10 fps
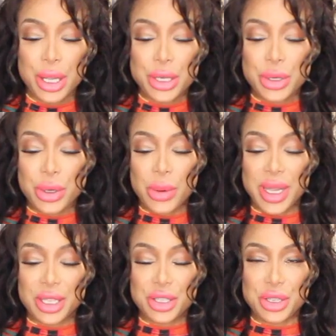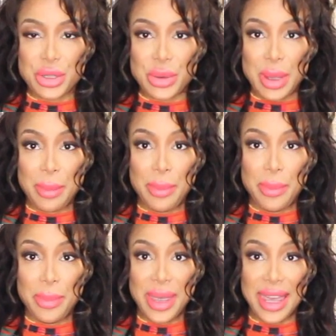You're going to
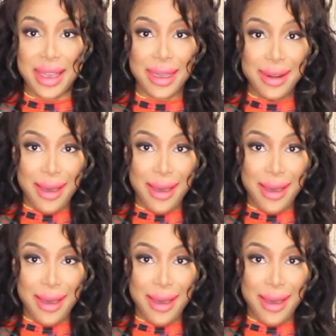pick it